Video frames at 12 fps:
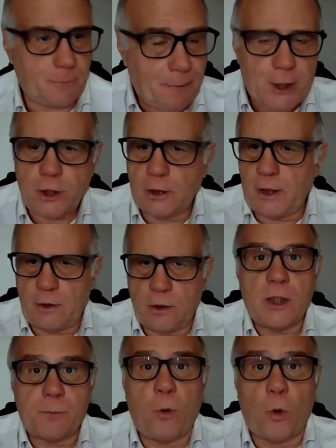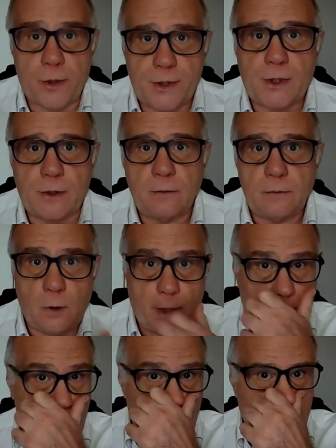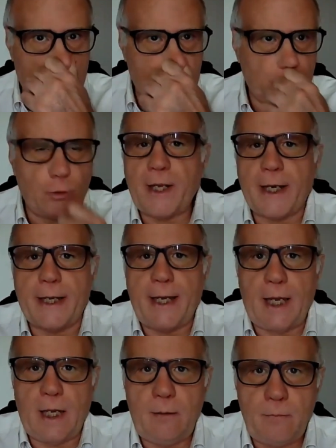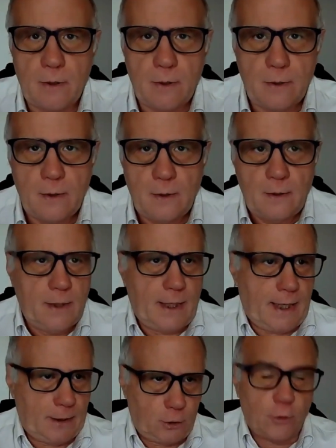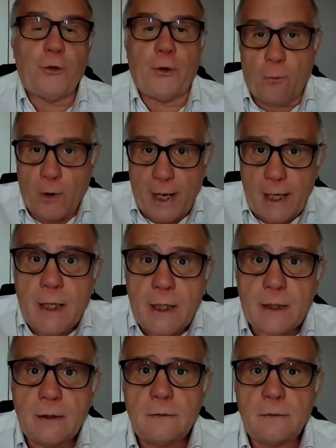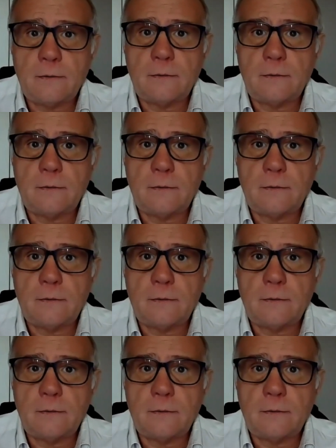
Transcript: especially in sports, okay, where during a game and during the break,